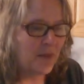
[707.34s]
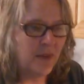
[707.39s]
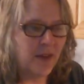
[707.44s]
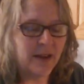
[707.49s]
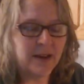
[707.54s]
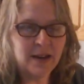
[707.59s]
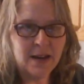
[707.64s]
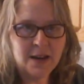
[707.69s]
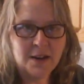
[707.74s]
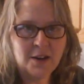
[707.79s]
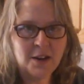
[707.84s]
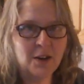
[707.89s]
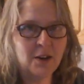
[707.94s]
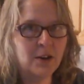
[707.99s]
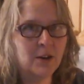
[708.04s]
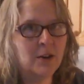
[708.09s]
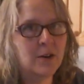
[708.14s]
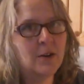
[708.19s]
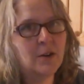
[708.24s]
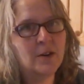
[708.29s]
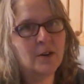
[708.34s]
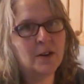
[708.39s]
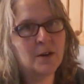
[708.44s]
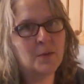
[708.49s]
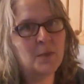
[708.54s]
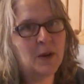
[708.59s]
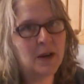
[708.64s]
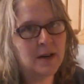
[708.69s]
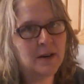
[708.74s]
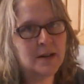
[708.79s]
lucky
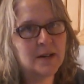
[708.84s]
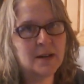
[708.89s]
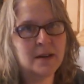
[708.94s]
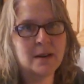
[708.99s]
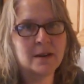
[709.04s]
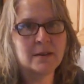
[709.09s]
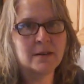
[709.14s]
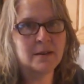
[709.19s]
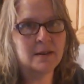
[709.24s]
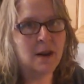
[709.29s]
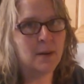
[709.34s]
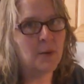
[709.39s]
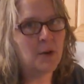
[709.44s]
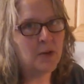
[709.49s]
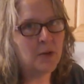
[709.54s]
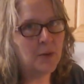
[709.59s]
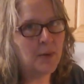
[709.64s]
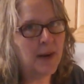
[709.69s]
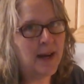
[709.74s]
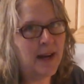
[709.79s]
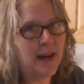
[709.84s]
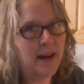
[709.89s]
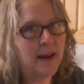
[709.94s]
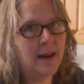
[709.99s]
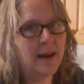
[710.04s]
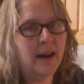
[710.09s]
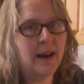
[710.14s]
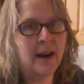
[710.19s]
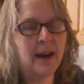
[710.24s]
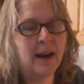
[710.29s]
you picked number
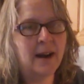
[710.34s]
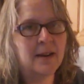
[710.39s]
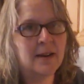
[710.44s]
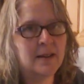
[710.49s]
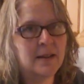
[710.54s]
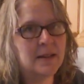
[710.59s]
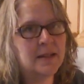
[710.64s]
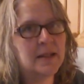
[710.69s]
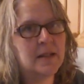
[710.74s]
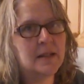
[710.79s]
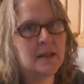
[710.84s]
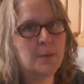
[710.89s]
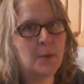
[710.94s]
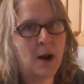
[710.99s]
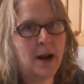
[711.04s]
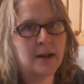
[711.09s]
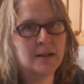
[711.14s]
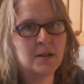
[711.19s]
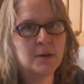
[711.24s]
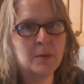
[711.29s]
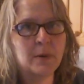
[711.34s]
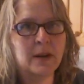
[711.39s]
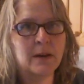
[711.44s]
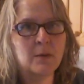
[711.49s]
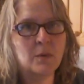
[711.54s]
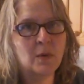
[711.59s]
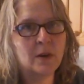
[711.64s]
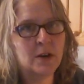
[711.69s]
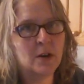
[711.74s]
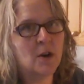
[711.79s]
3 and this is the prize you
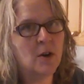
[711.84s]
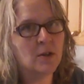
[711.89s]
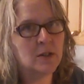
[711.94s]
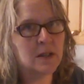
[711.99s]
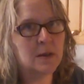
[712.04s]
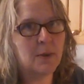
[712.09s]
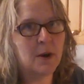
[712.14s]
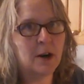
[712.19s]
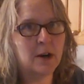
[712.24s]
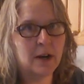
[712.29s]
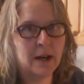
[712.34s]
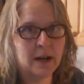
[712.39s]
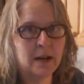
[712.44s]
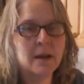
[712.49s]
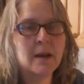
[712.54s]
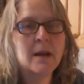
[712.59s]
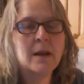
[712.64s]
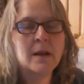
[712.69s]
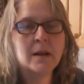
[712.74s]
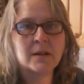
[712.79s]
win when you host a party.